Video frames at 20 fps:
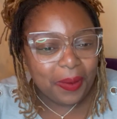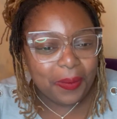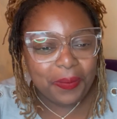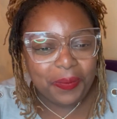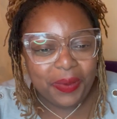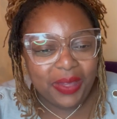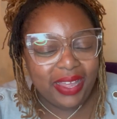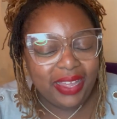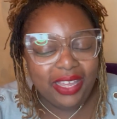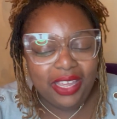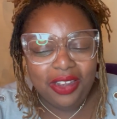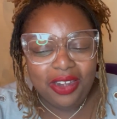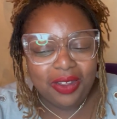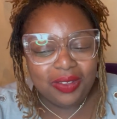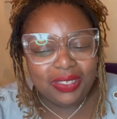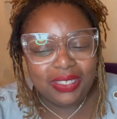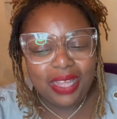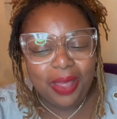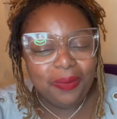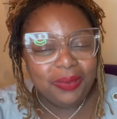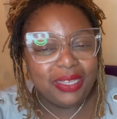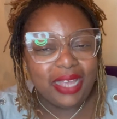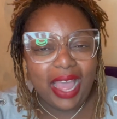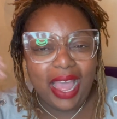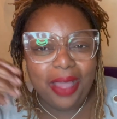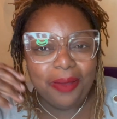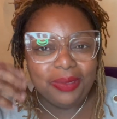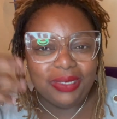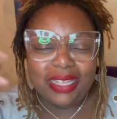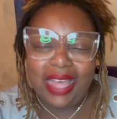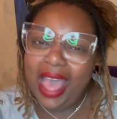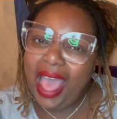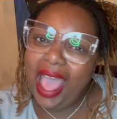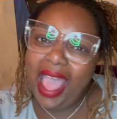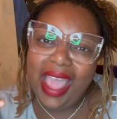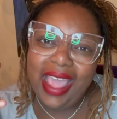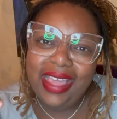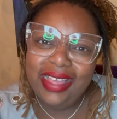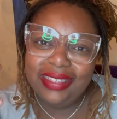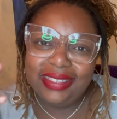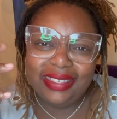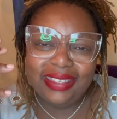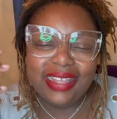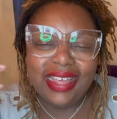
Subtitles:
But, you know, sometimes the heights